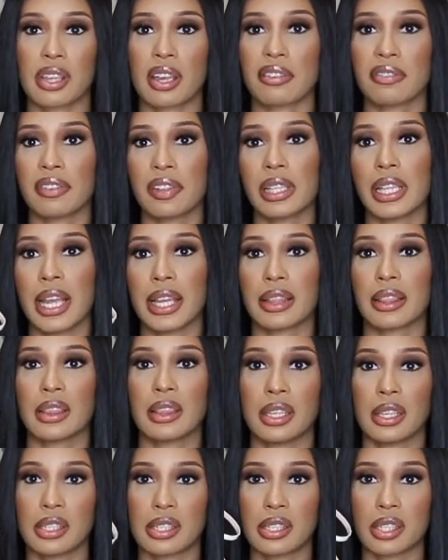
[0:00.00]
I feel like
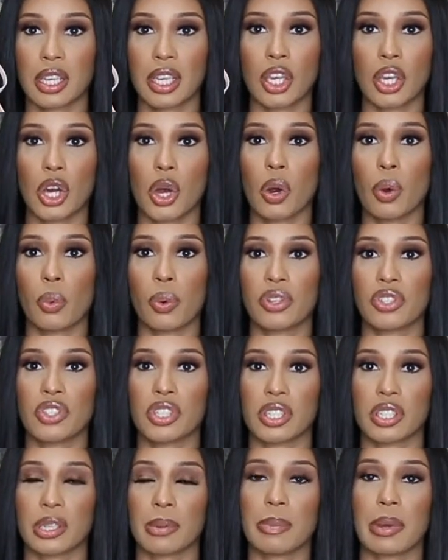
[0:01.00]
this can go with
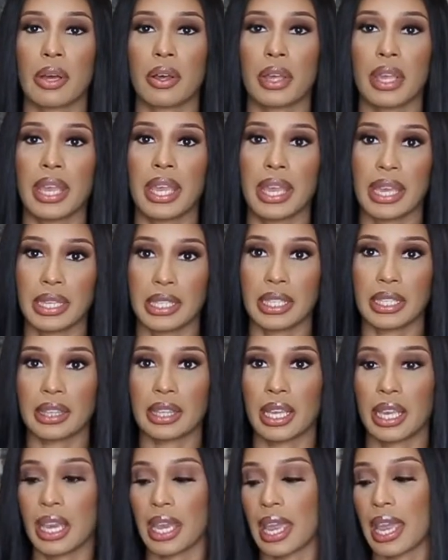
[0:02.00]
just about
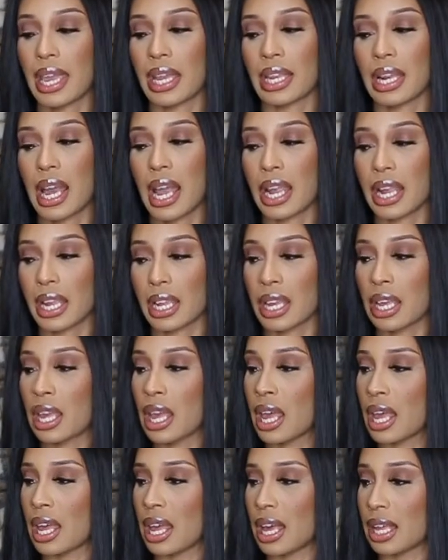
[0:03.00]
anything, and I
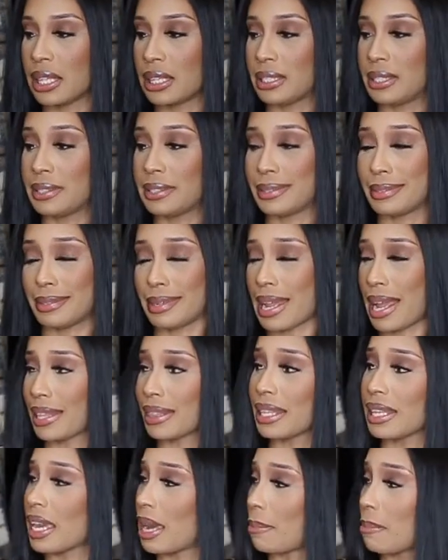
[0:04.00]

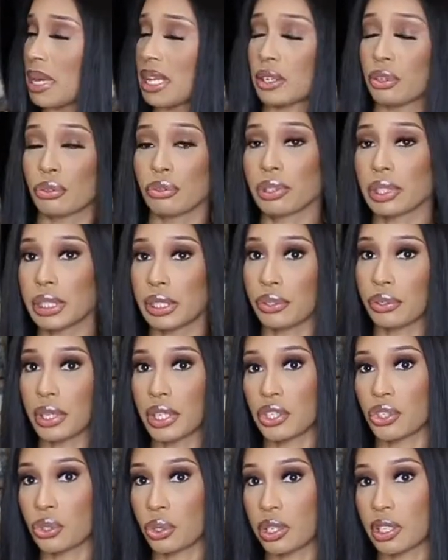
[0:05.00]
think I made a really
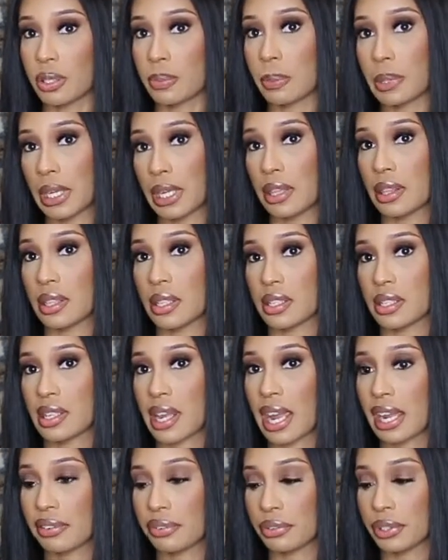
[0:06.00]
great choice picking this
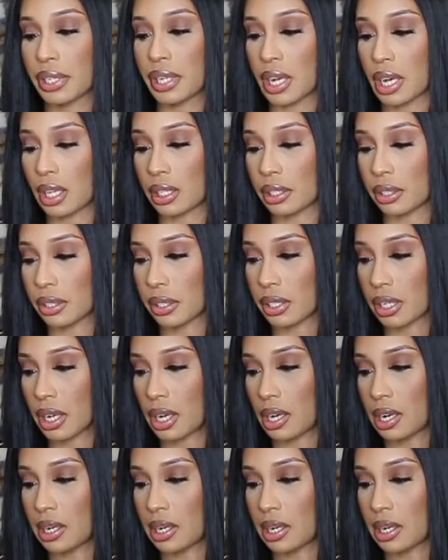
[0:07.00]
ivory color.